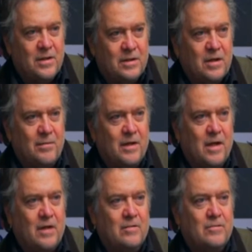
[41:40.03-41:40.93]
that's coming
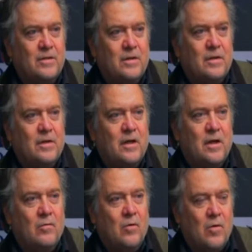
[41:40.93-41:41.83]
out of
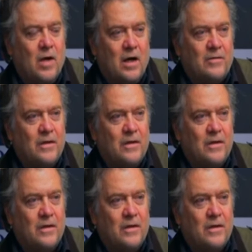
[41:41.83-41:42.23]
Wuhan.